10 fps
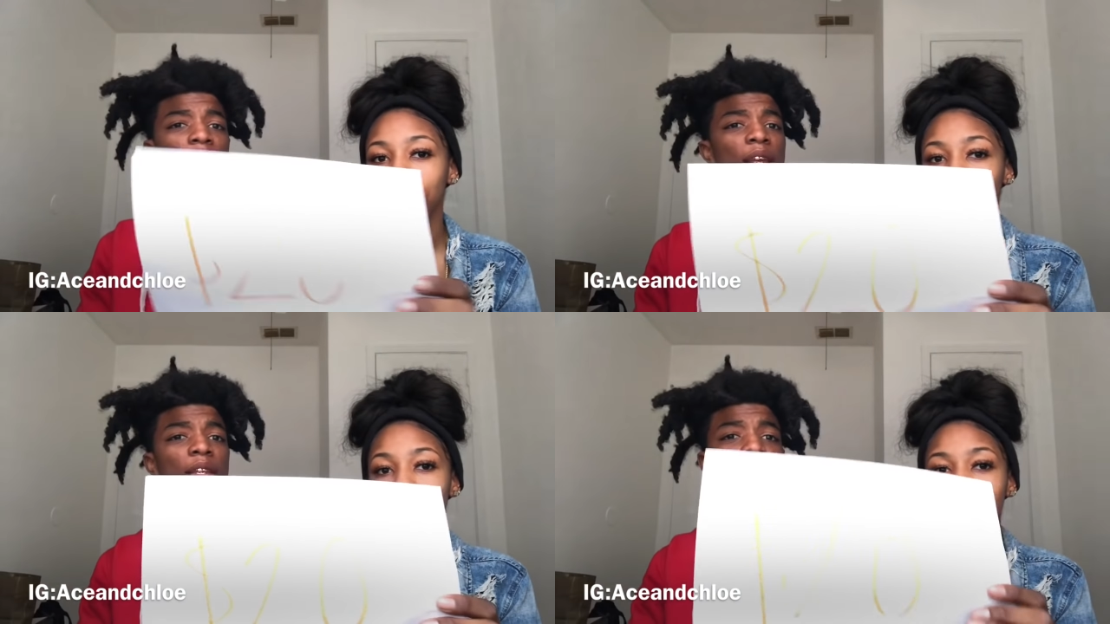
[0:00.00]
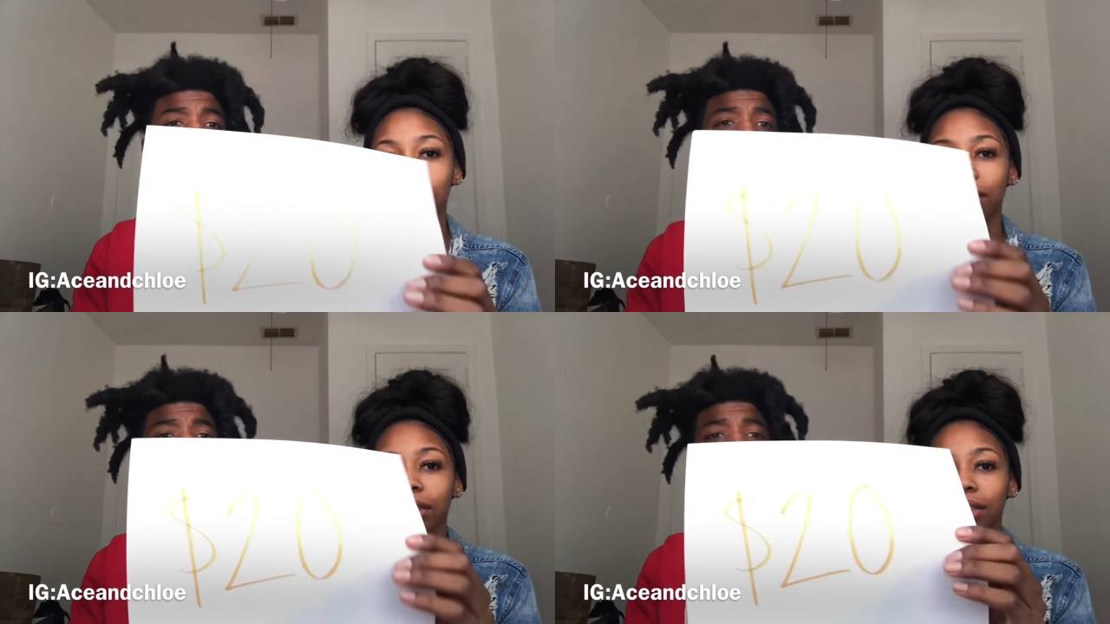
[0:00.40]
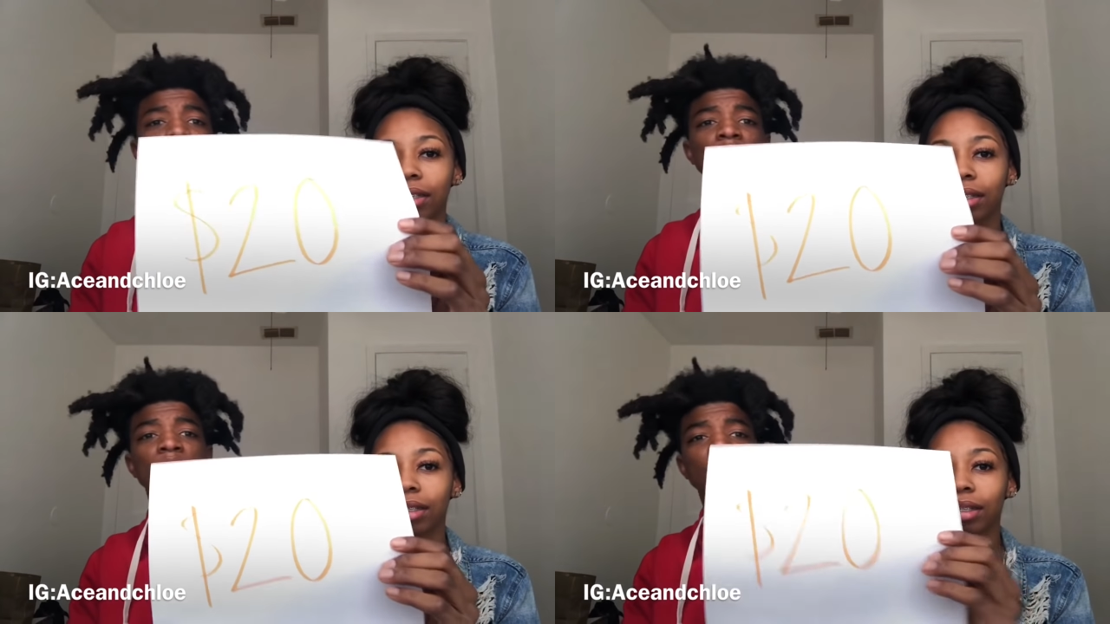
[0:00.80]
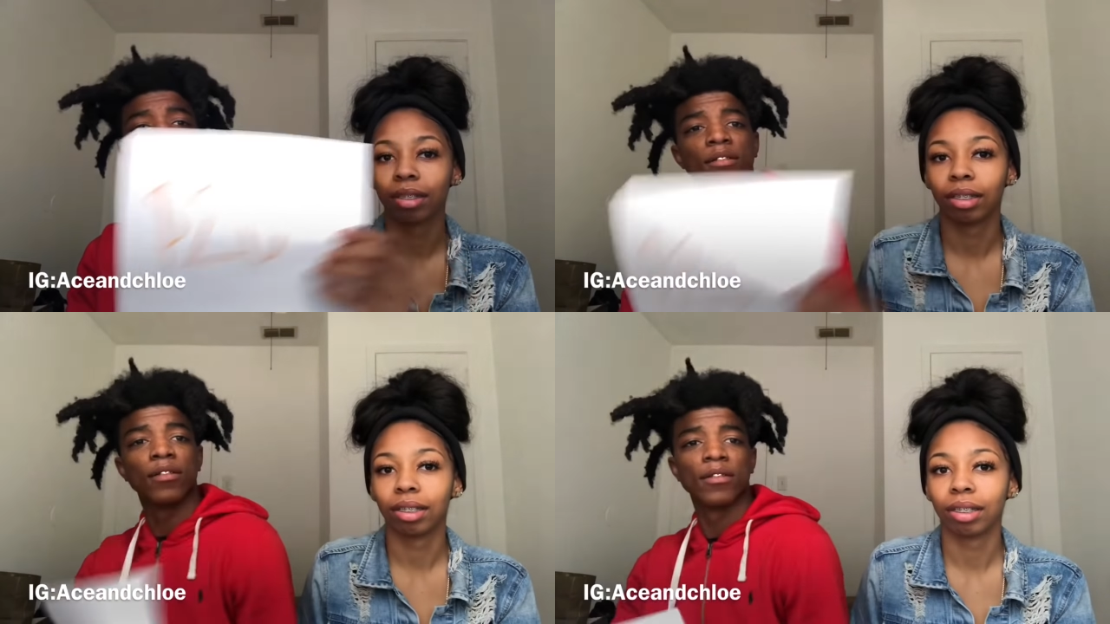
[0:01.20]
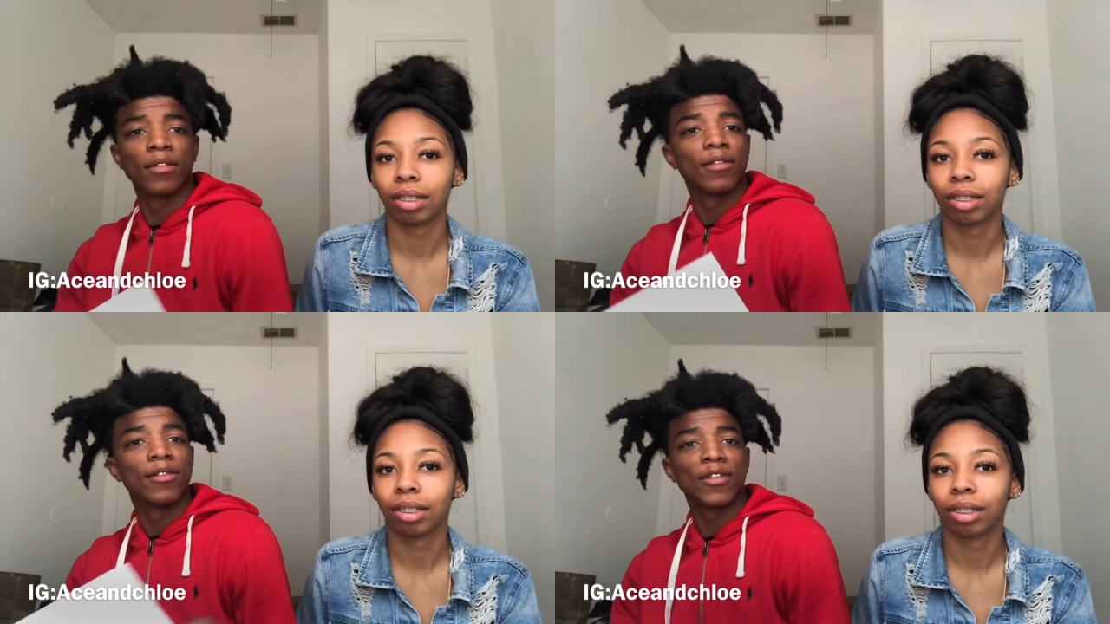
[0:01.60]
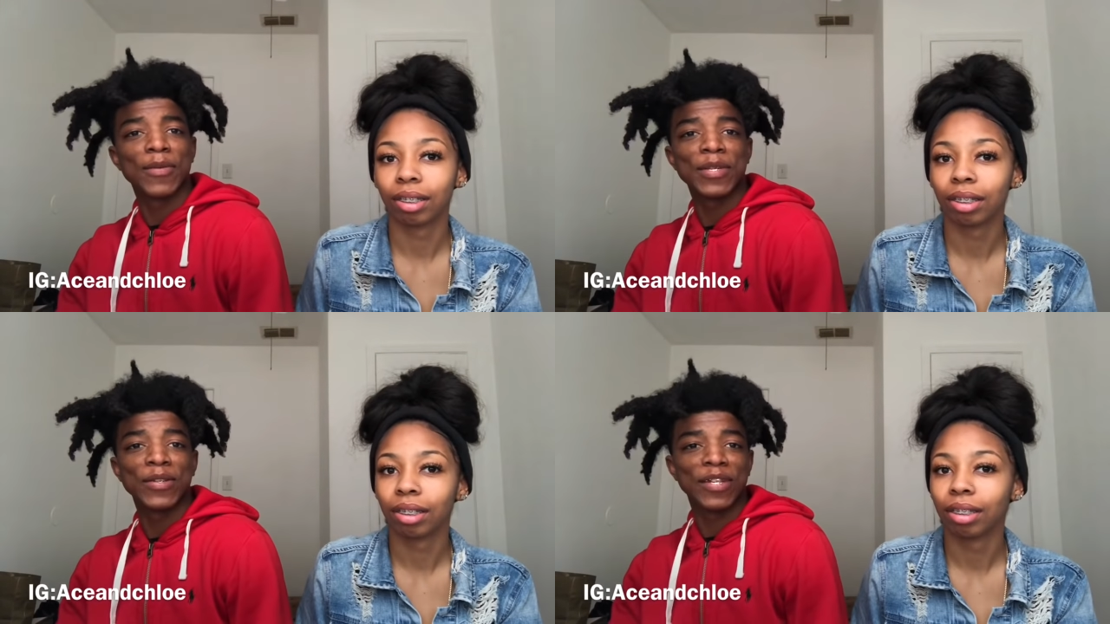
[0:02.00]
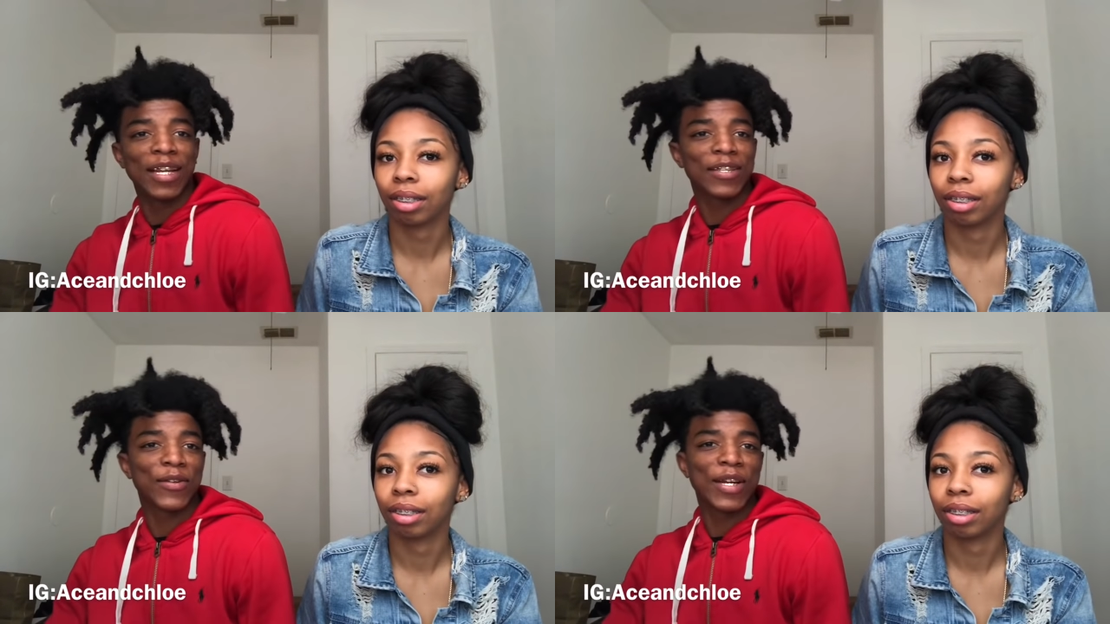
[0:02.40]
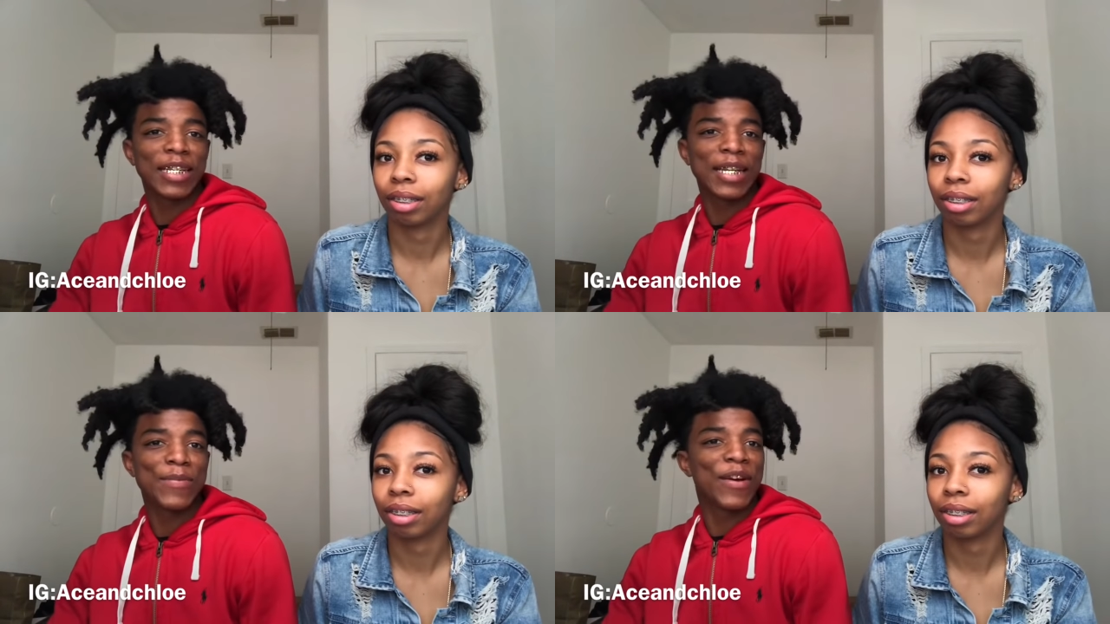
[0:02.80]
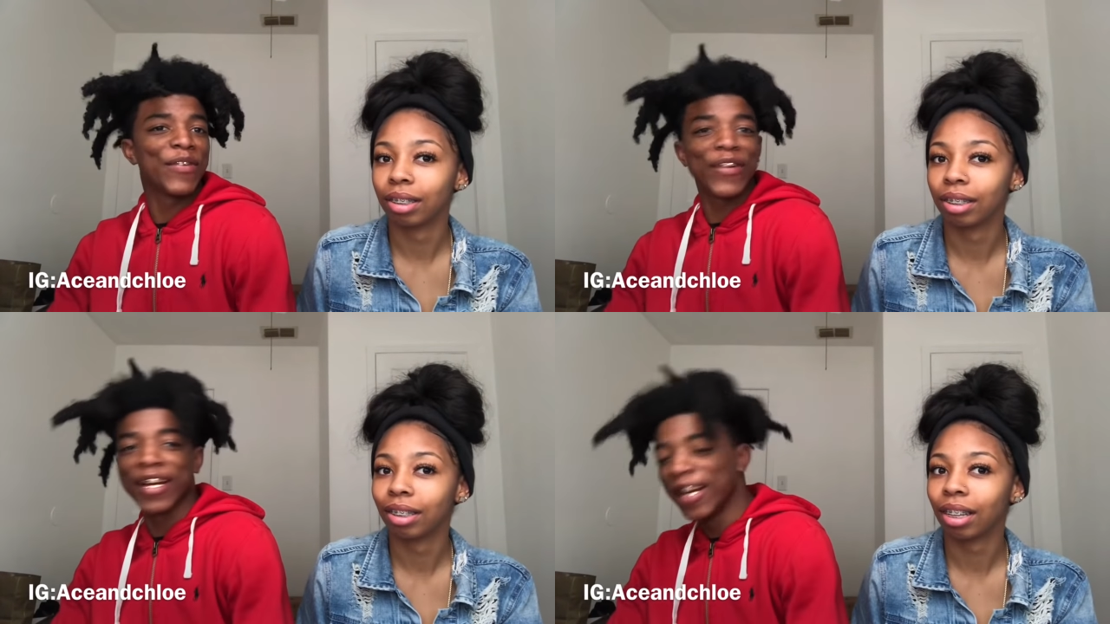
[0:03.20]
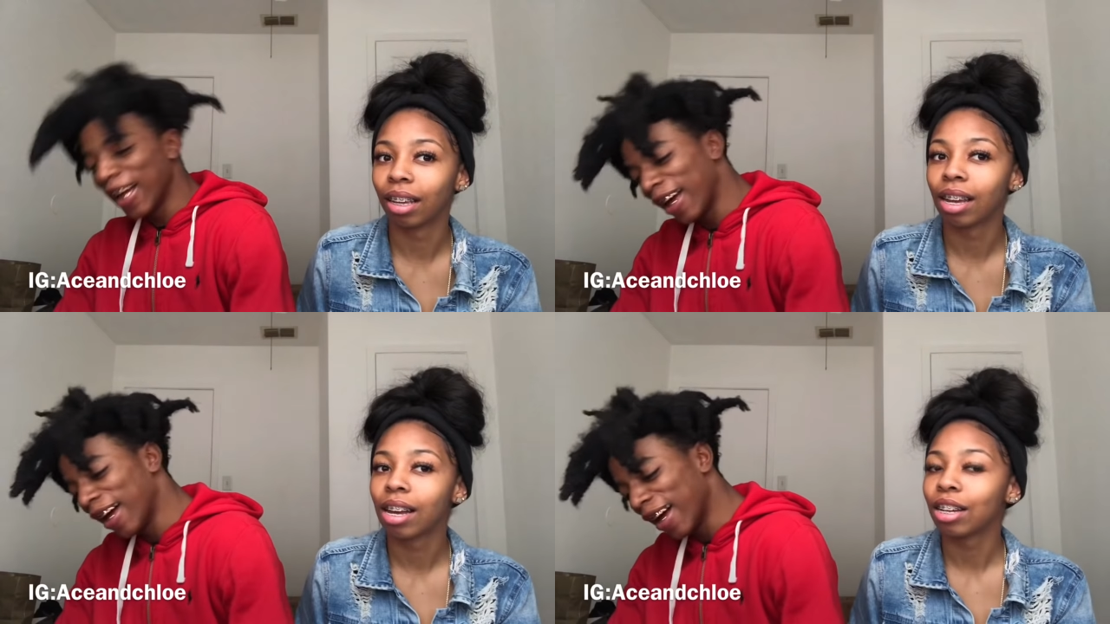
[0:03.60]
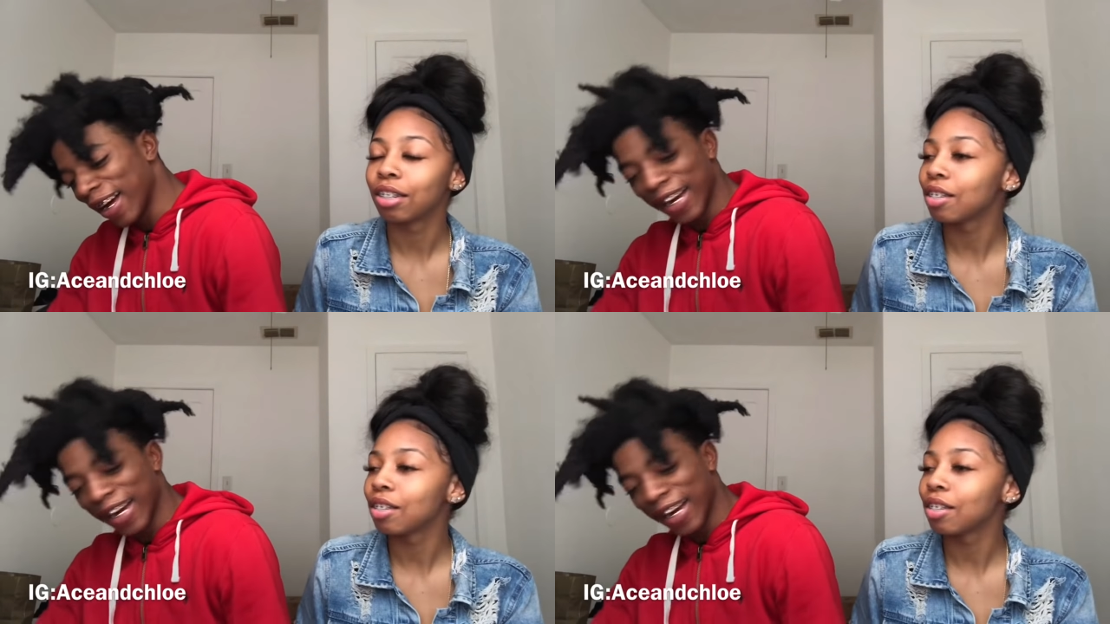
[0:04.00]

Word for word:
Speaker 1: and $20. Give me twenty dollars right in that motherfucker.